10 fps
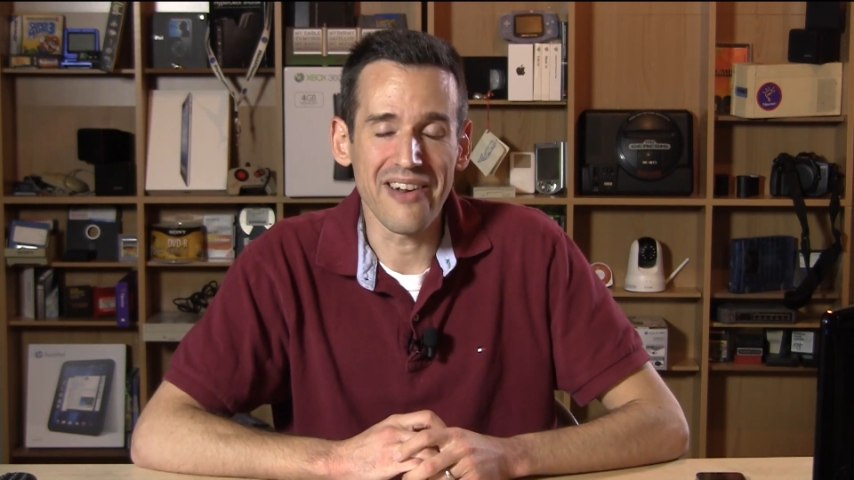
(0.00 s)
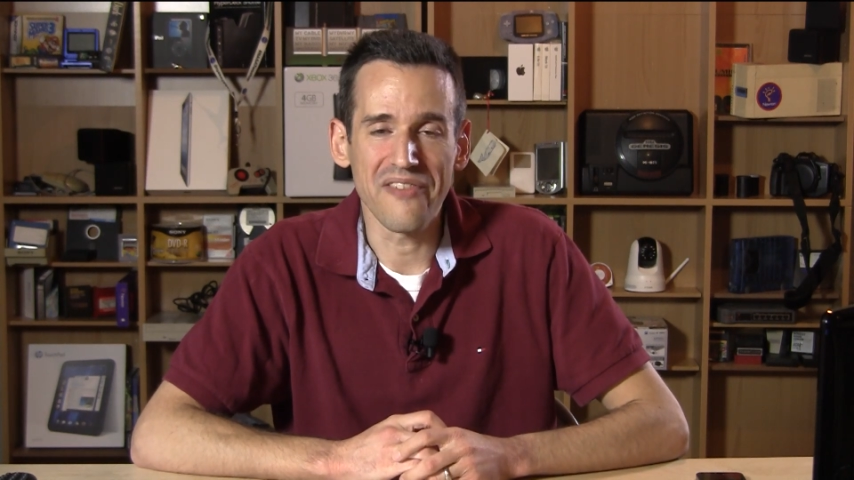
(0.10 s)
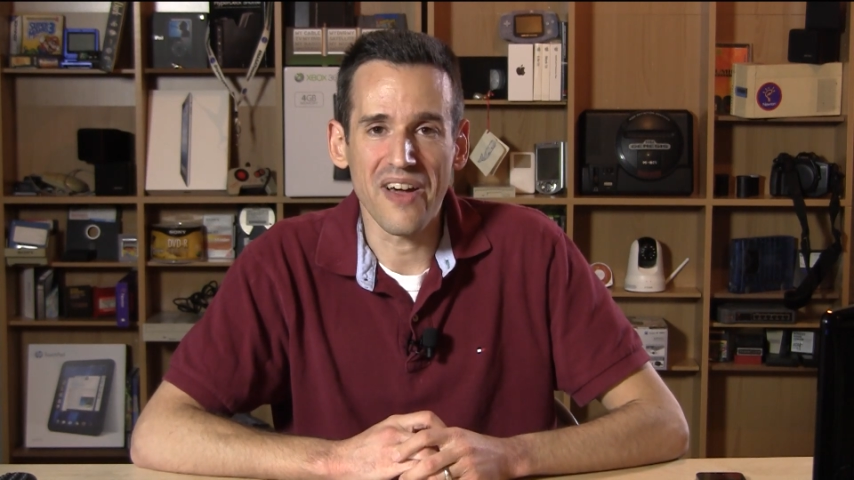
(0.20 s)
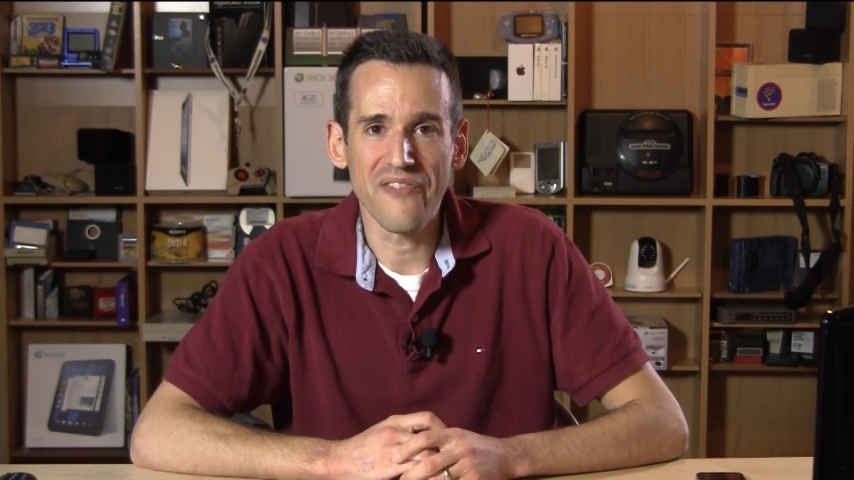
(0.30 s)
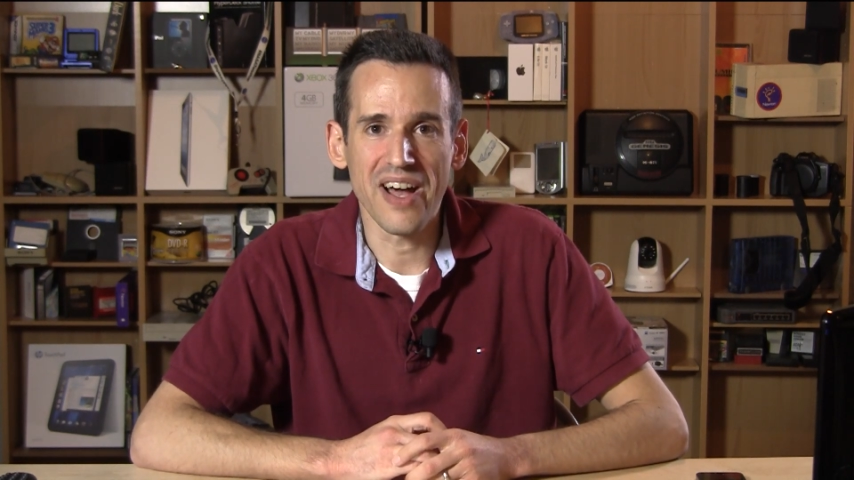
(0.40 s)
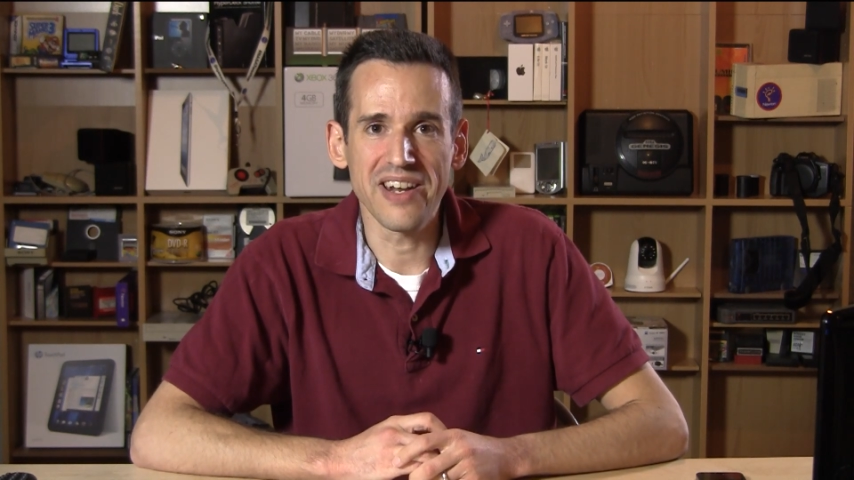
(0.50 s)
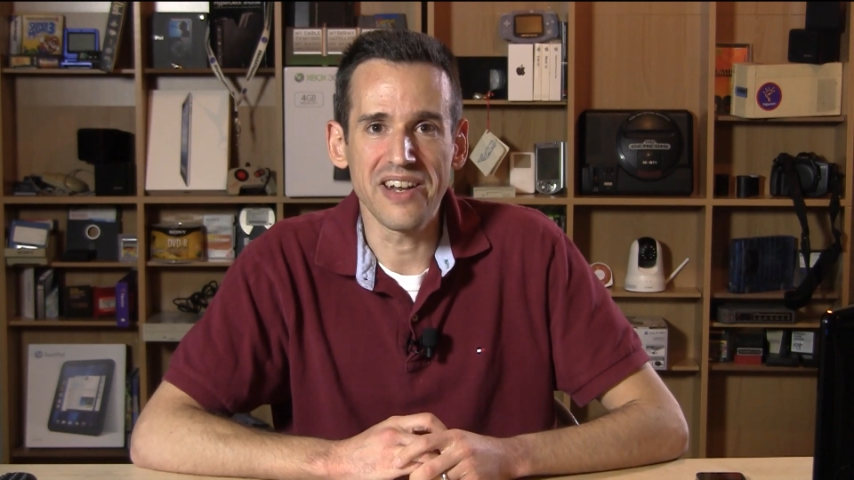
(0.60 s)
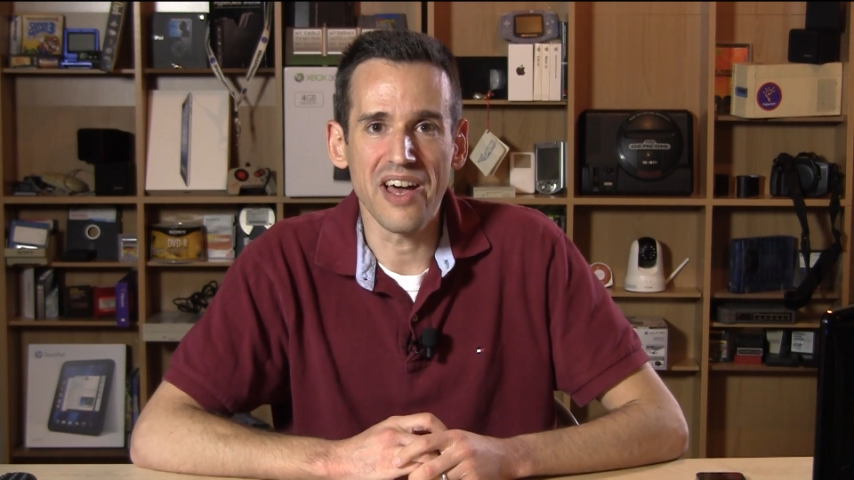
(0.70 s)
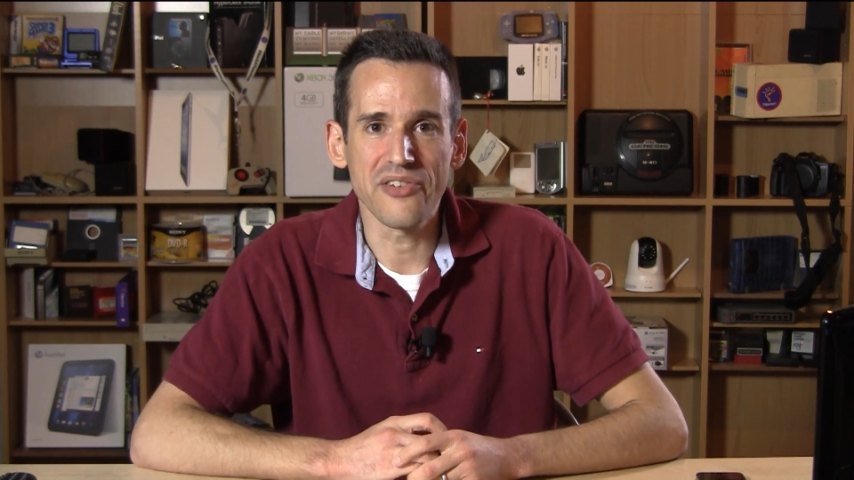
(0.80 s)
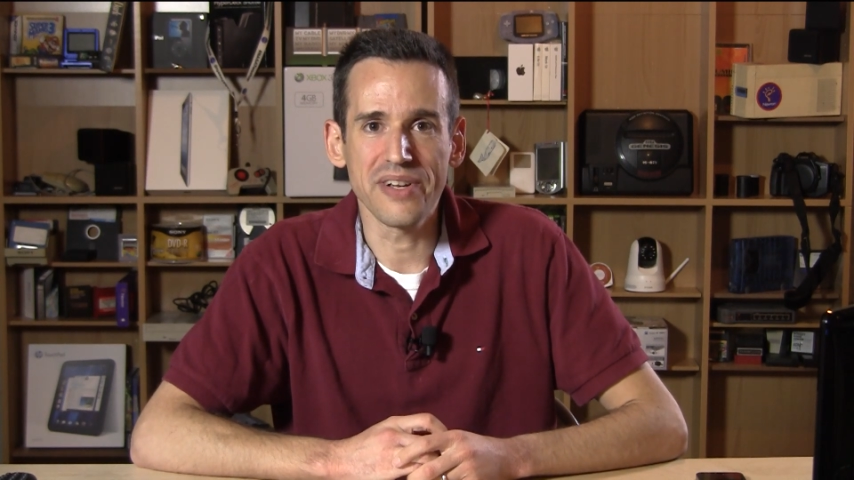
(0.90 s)
and if I find
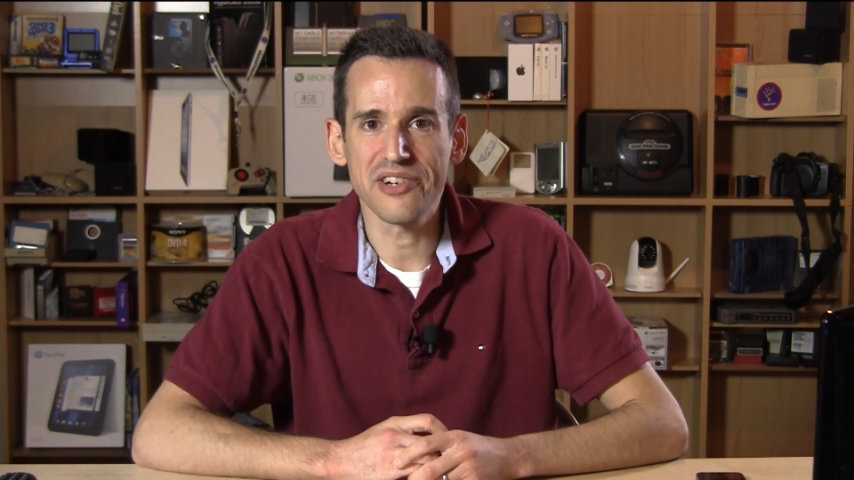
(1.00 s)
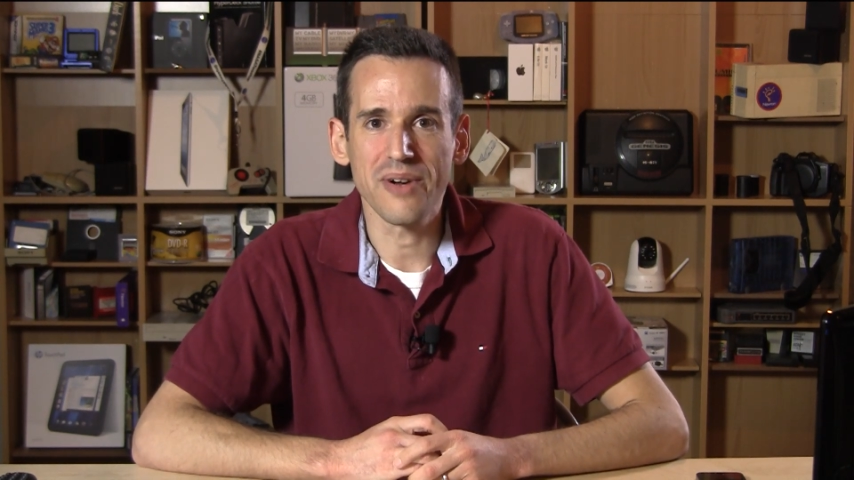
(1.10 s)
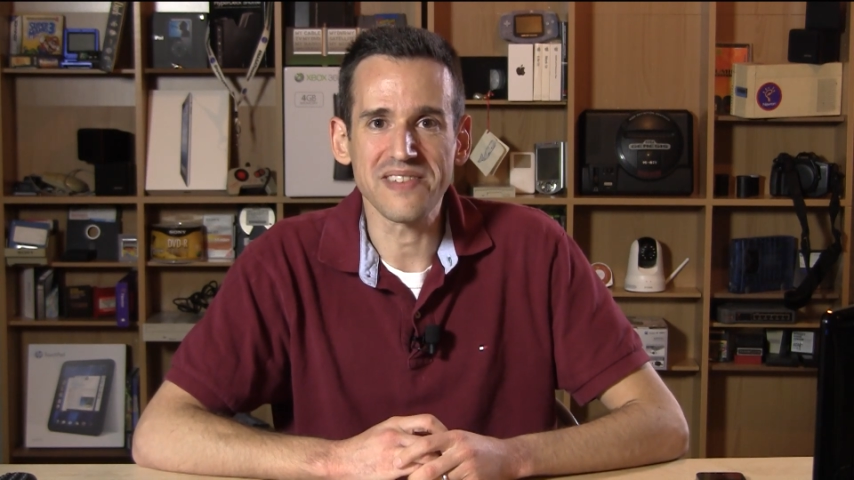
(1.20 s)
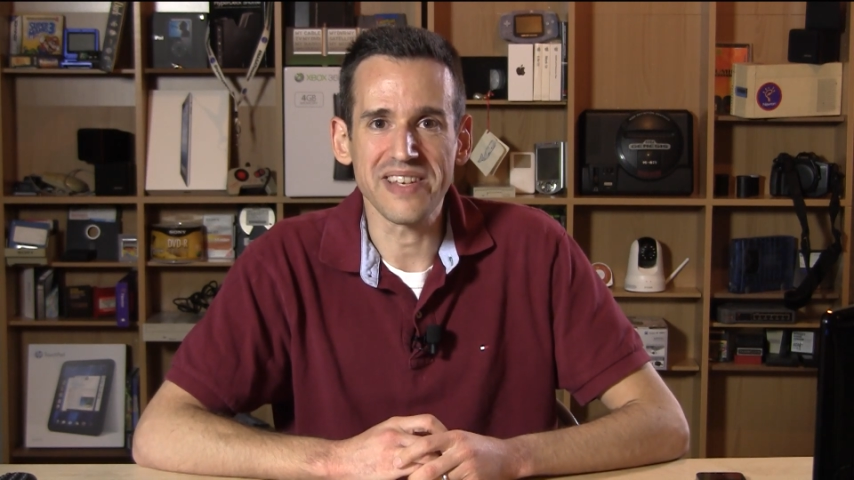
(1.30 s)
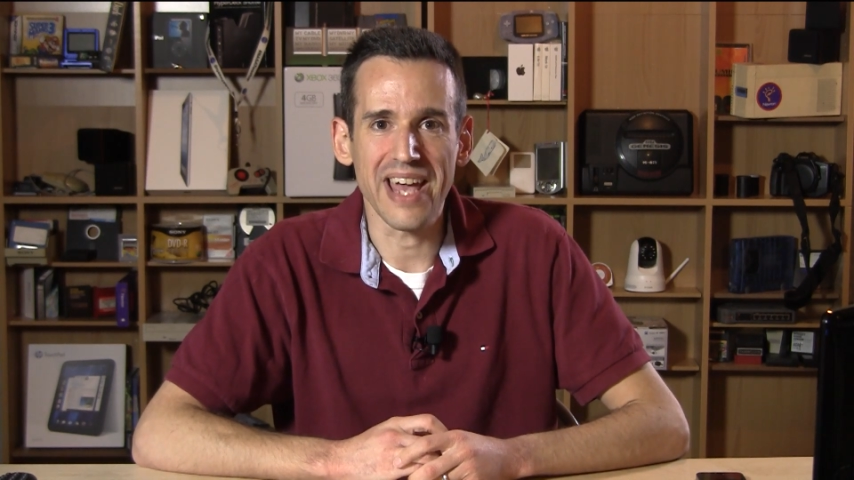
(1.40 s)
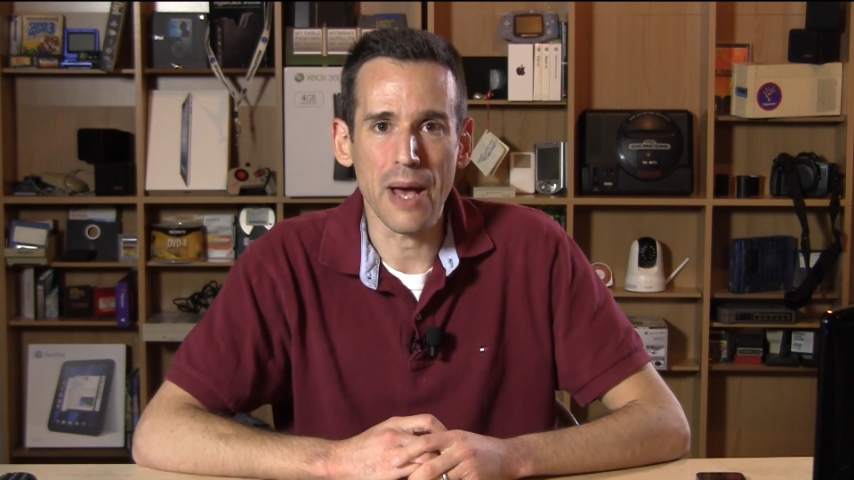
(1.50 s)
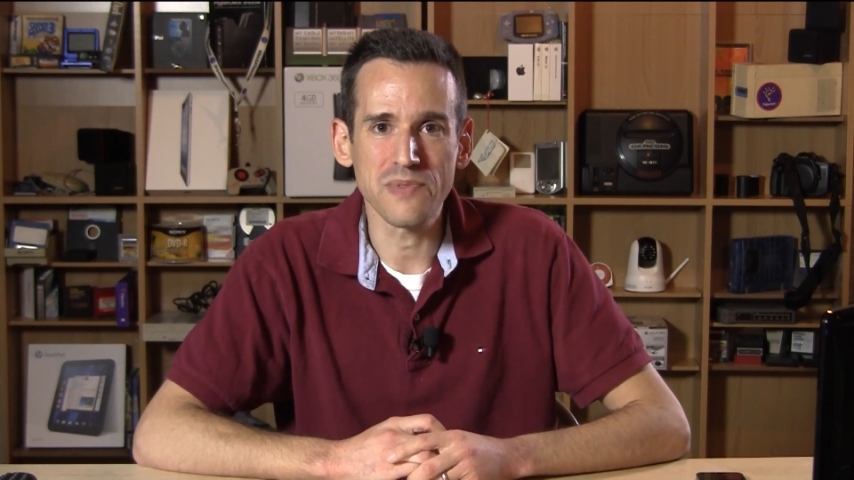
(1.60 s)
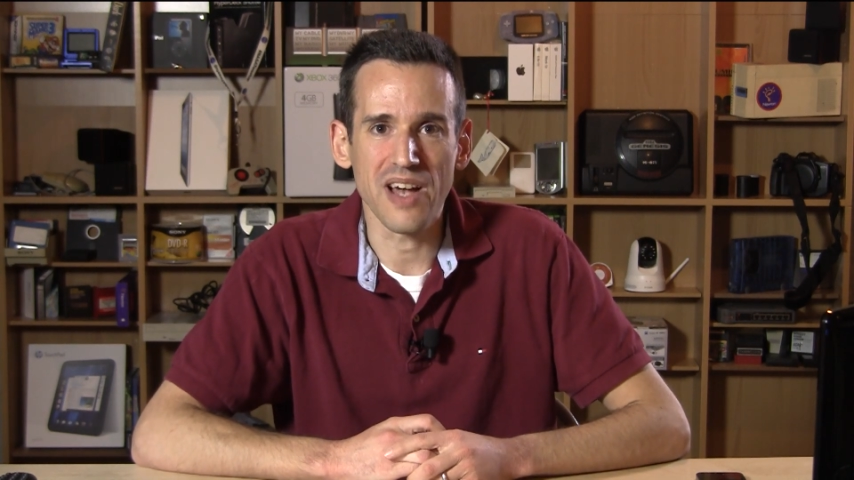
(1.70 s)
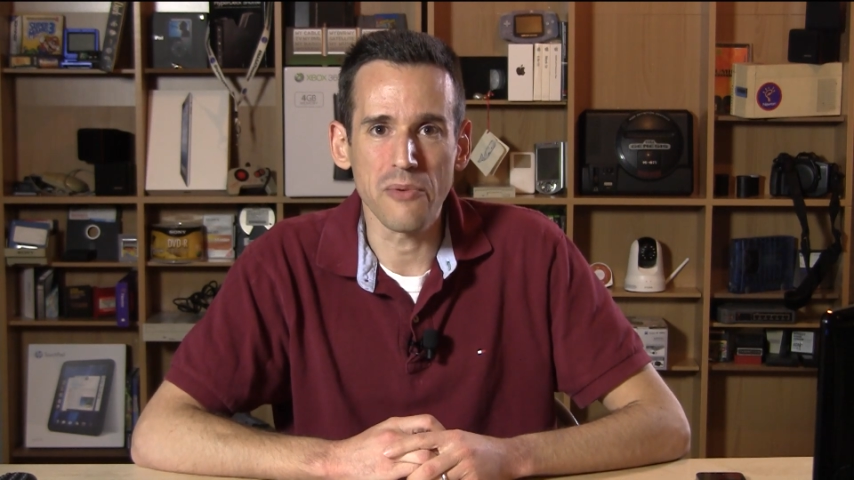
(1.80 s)
any other interesting apps,